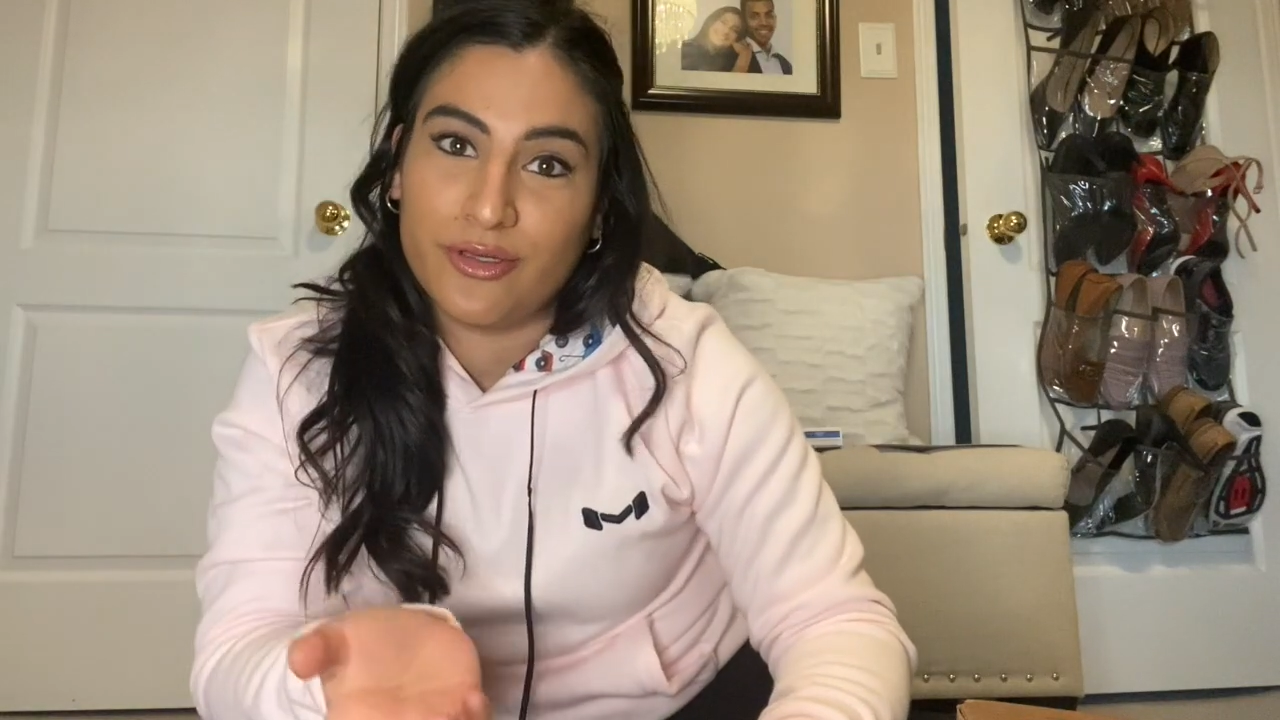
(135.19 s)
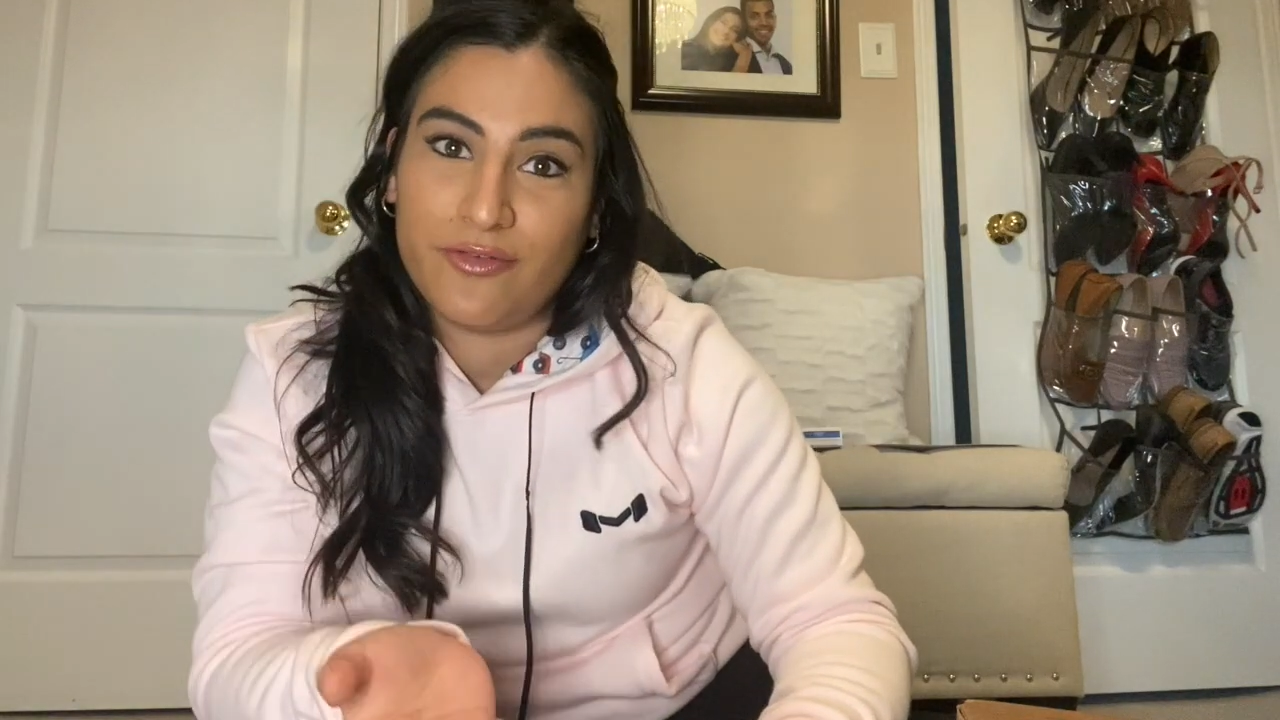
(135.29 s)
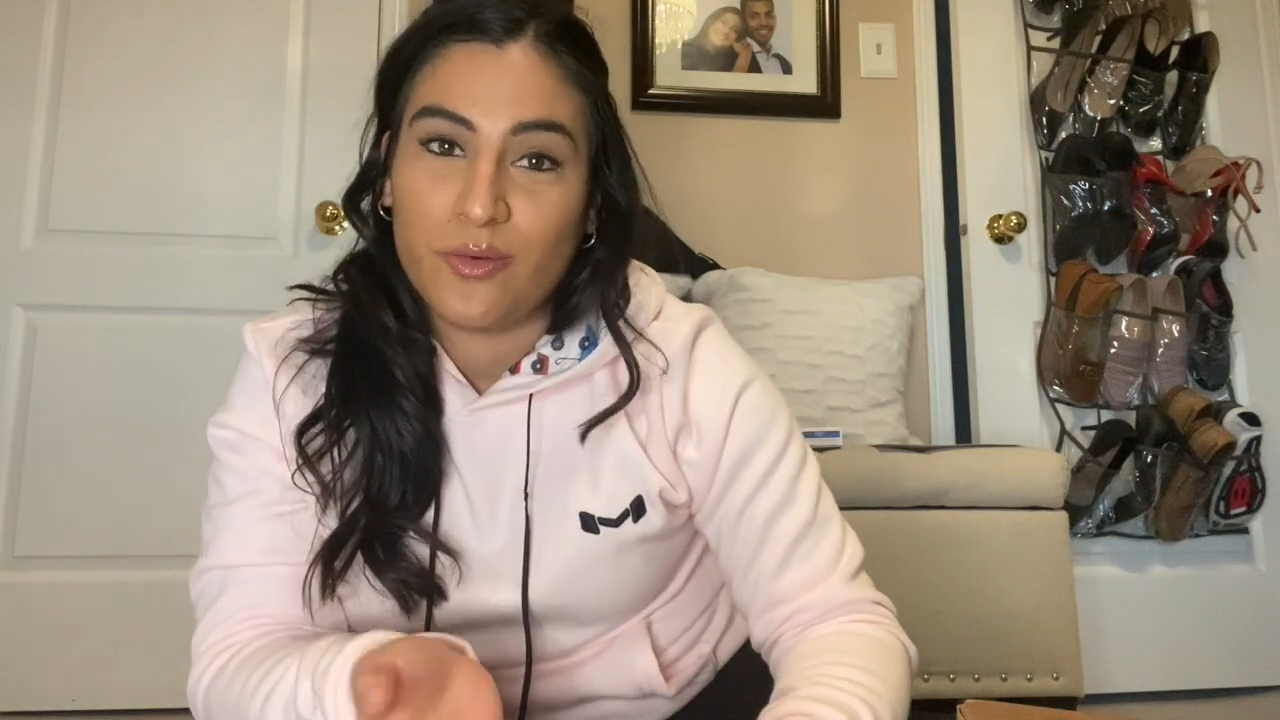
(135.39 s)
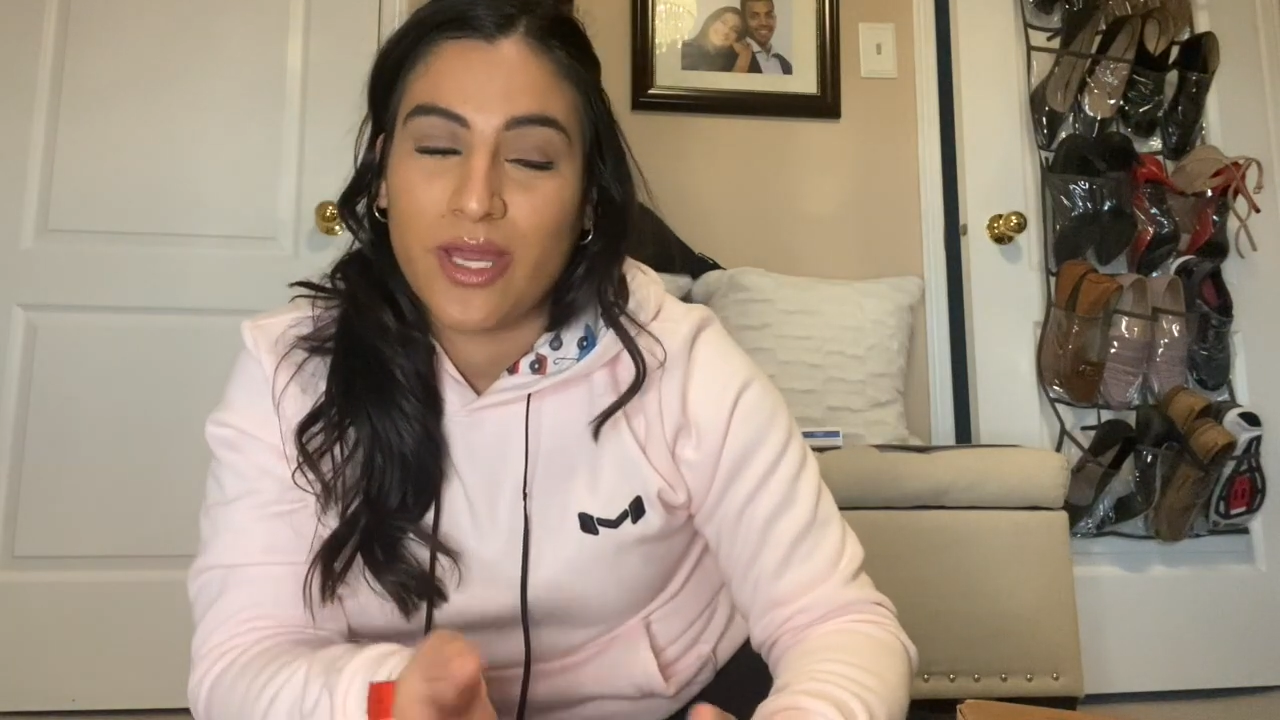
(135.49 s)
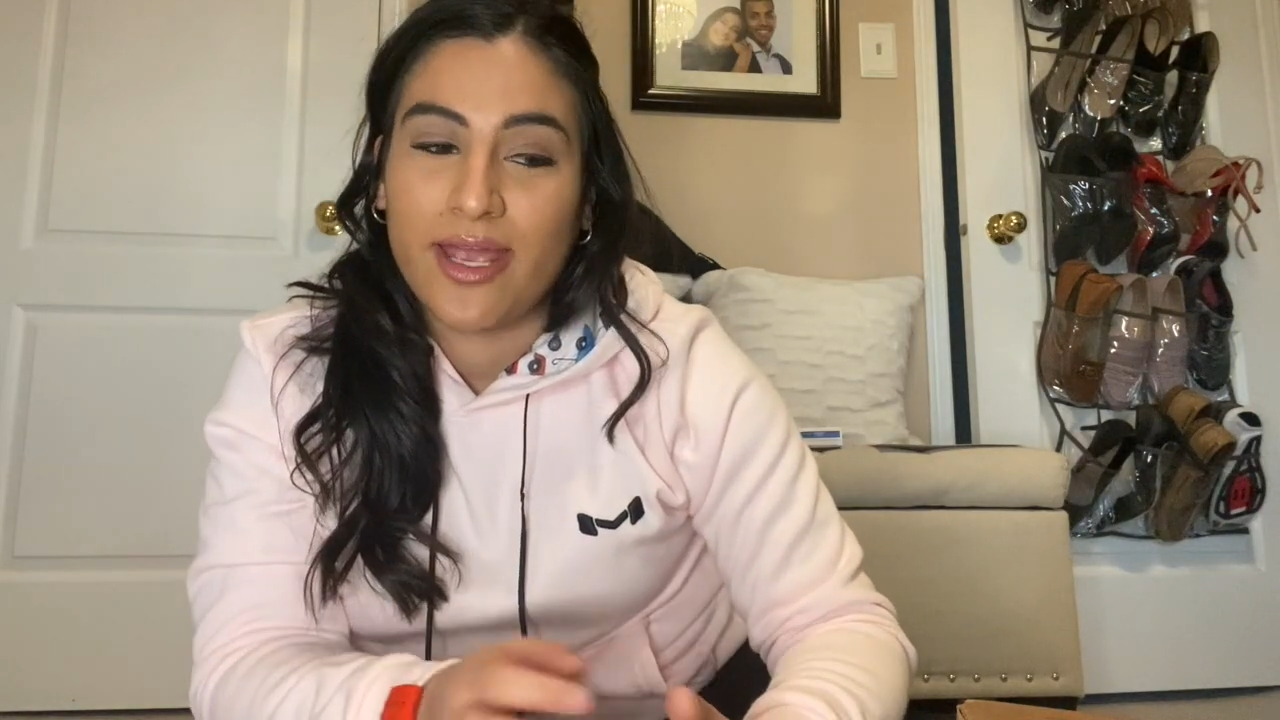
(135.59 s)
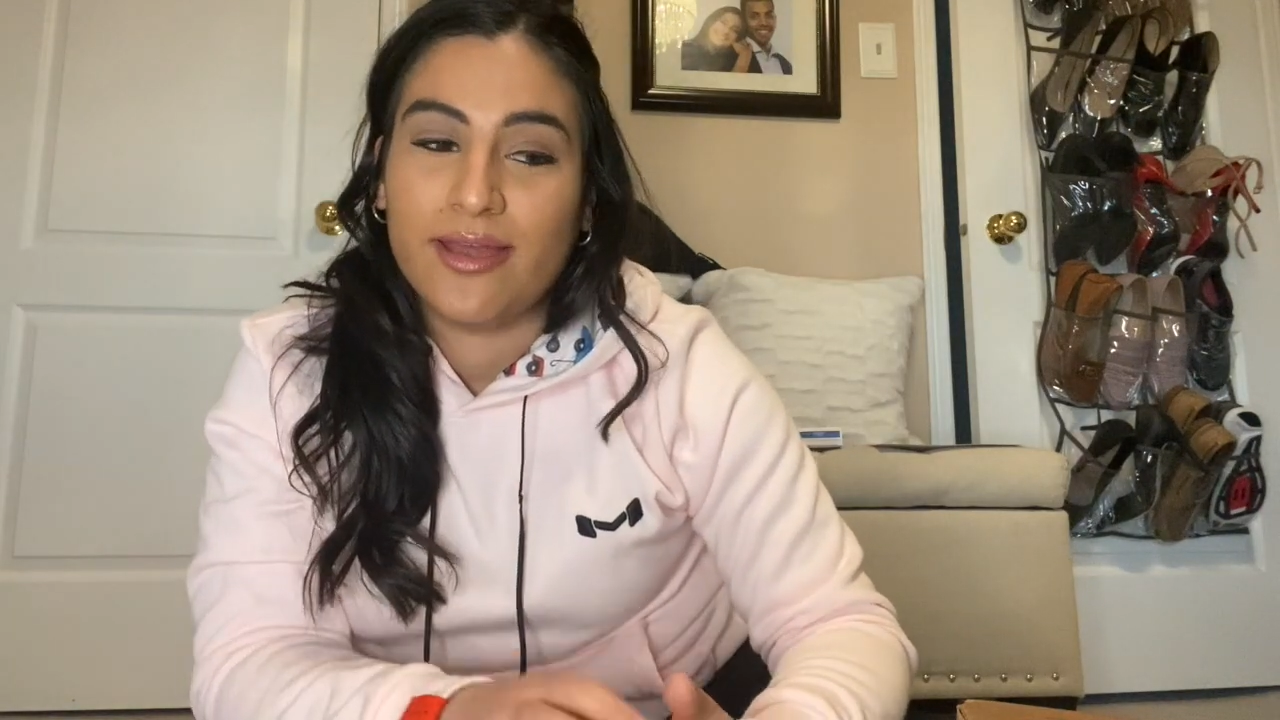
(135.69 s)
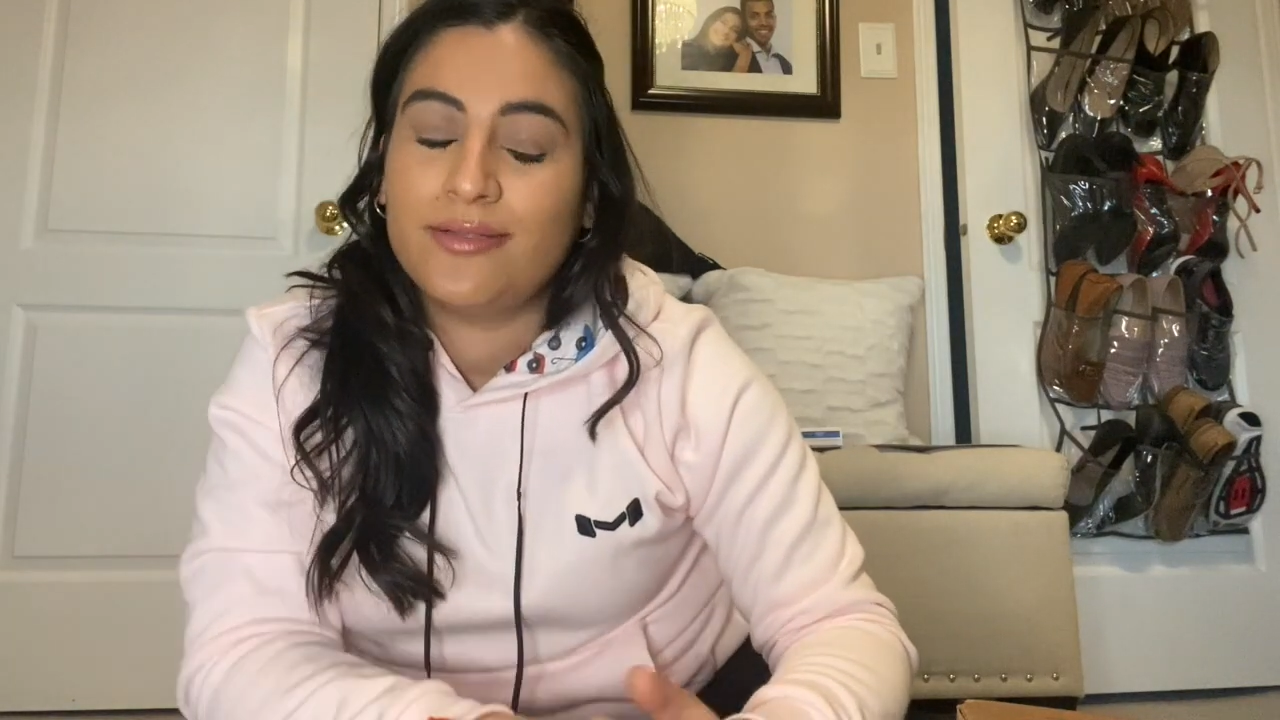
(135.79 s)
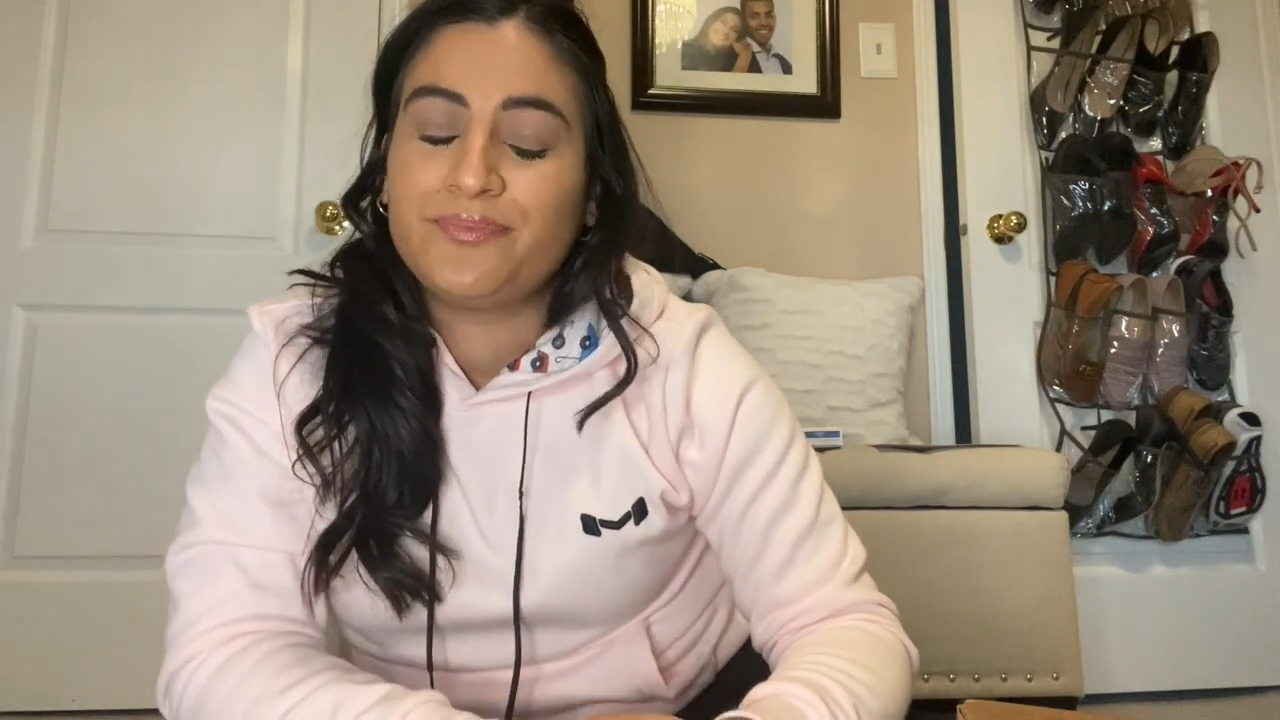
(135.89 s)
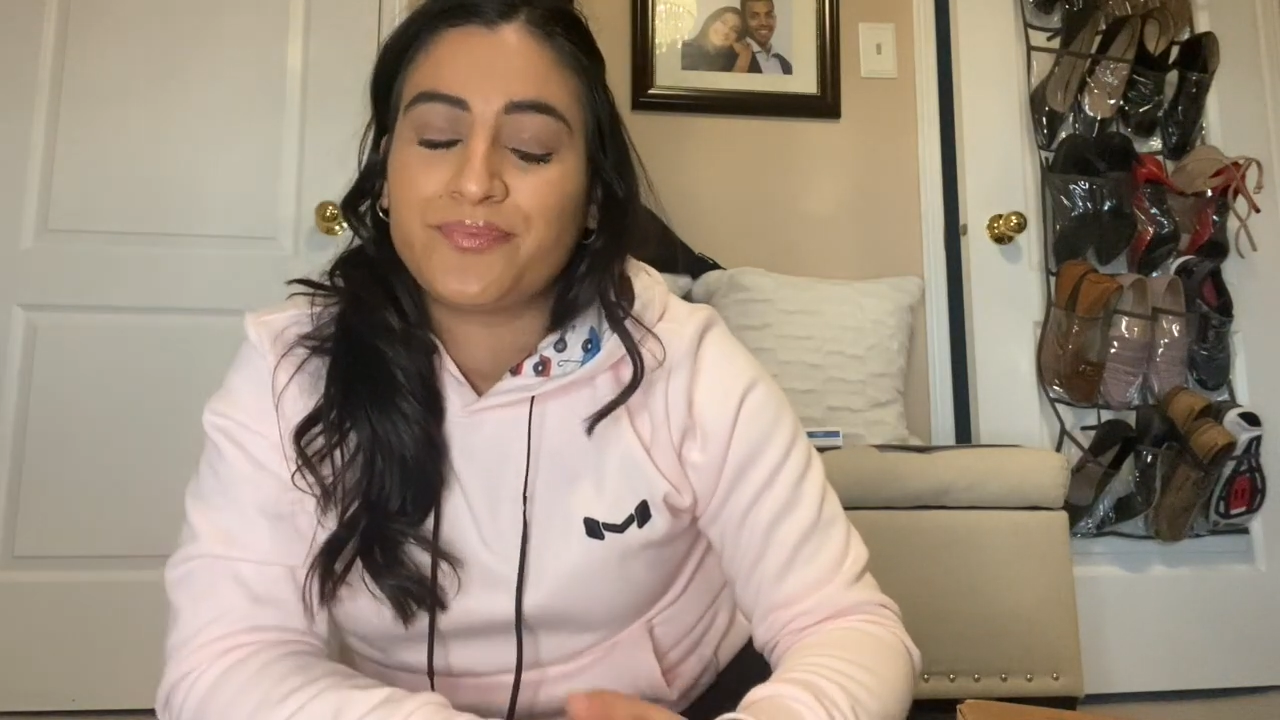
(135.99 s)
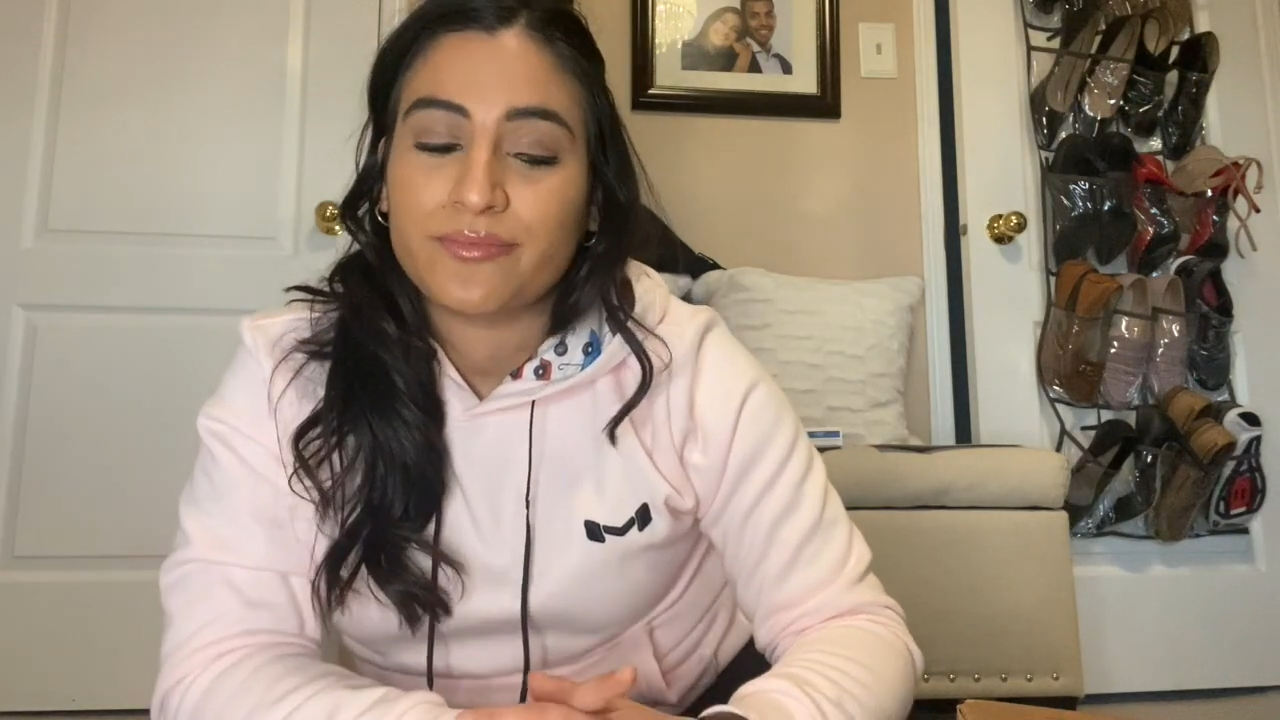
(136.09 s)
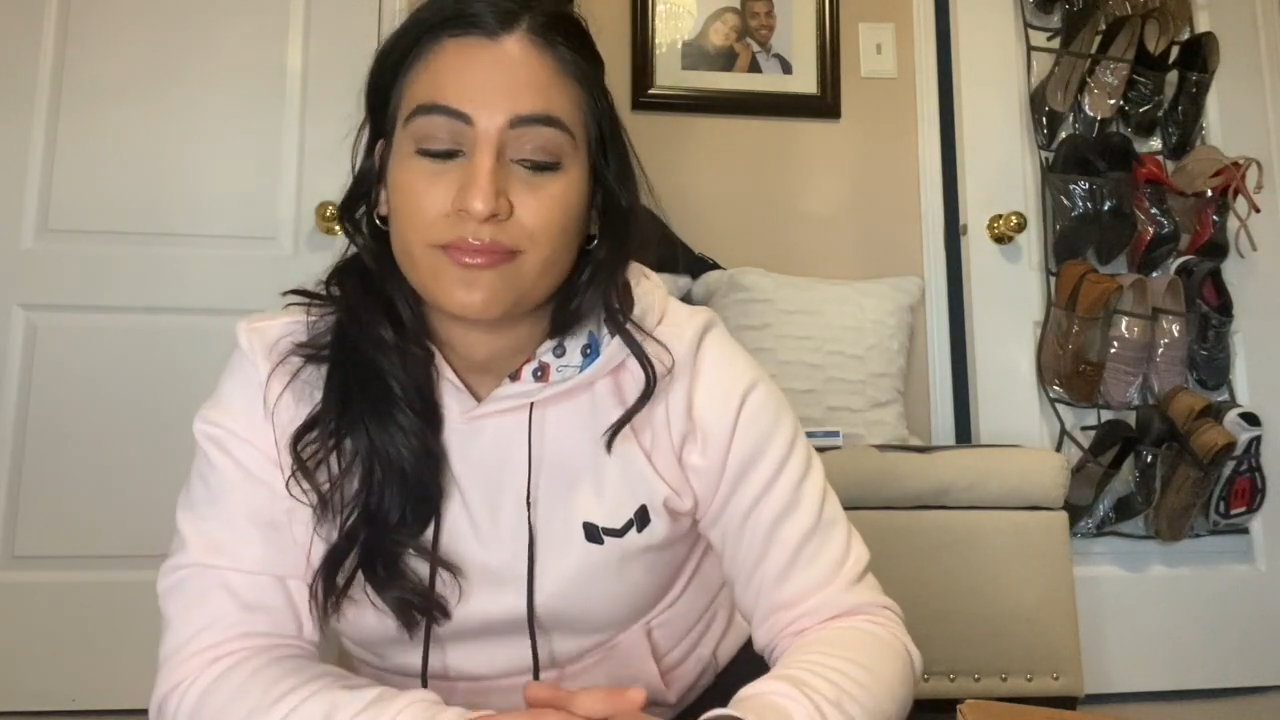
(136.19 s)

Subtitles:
if you can.